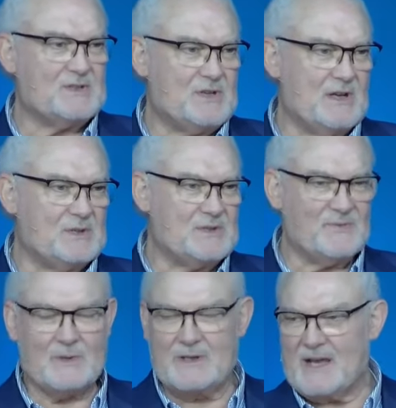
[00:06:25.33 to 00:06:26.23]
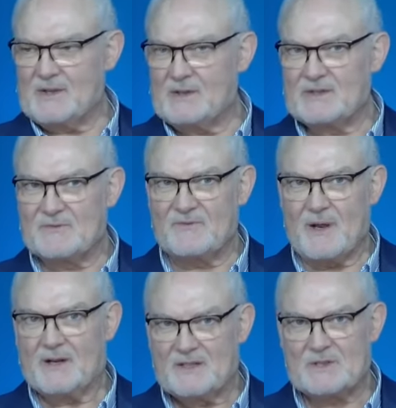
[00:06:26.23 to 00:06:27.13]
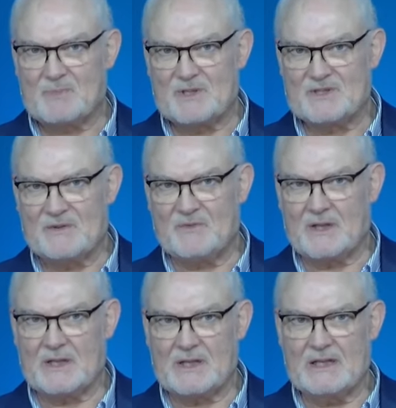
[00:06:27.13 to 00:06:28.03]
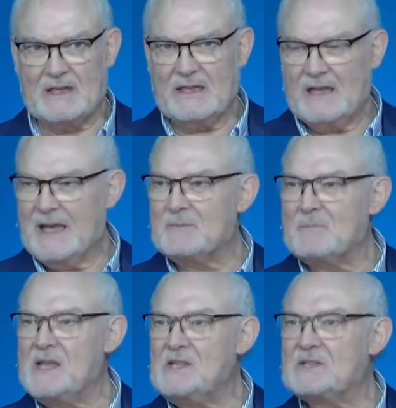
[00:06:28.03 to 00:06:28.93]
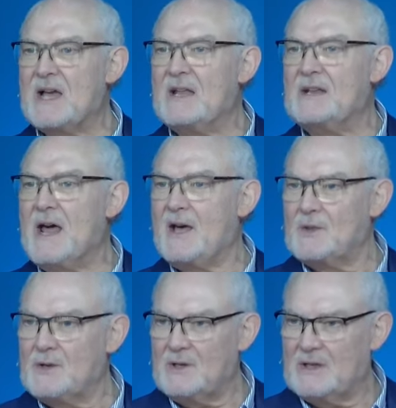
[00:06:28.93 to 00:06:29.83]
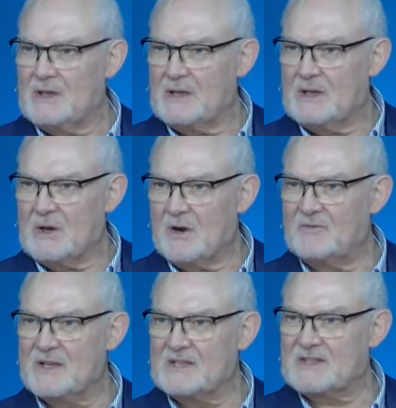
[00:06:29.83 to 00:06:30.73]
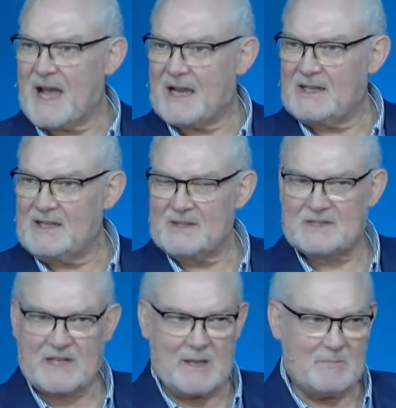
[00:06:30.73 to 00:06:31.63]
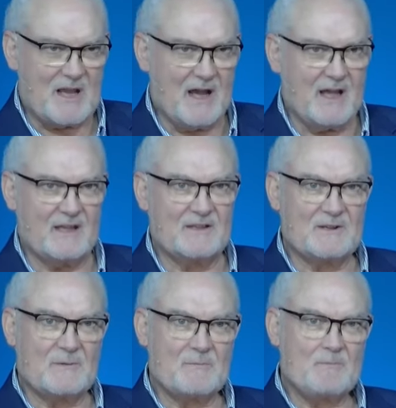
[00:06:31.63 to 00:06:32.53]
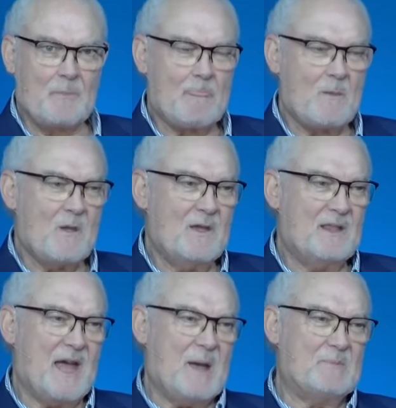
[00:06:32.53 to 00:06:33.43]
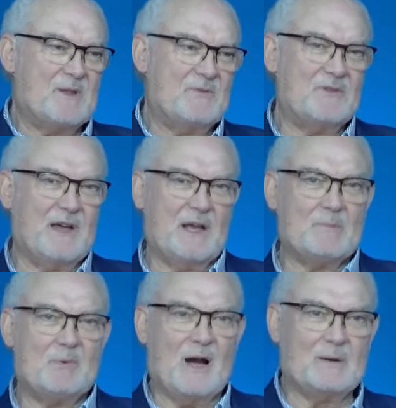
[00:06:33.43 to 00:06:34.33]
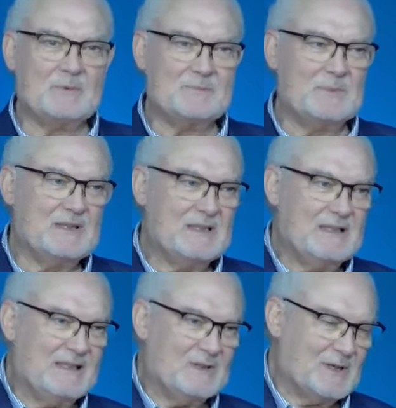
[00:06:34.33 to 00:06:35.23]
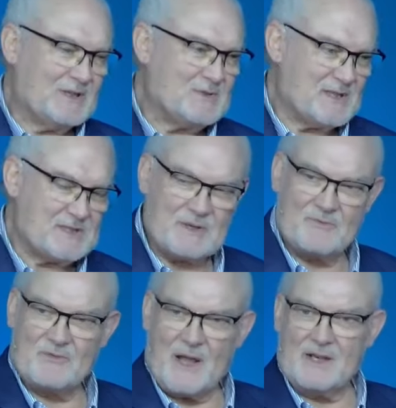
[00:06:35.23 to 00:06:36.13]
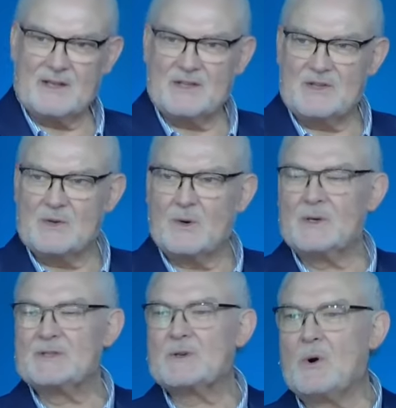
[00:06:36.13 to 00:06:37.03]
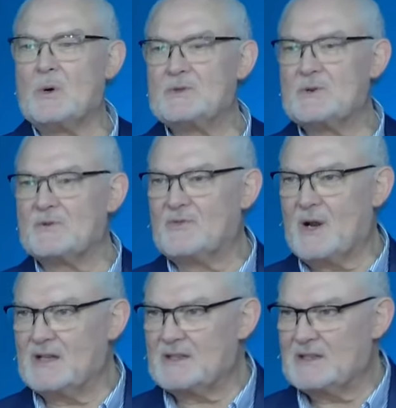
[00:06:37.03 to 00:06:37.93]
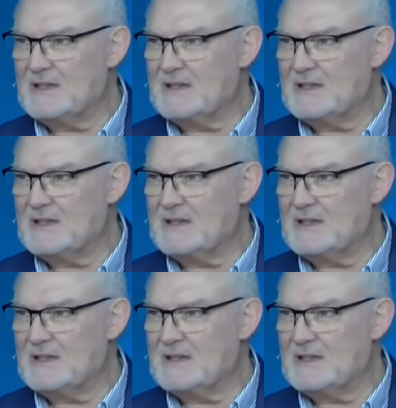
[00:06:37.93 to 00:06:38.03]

chose for another is very specific. It means another of exactly the same kind. Now, how many of you had a problem or a trusted friend and you always called your friend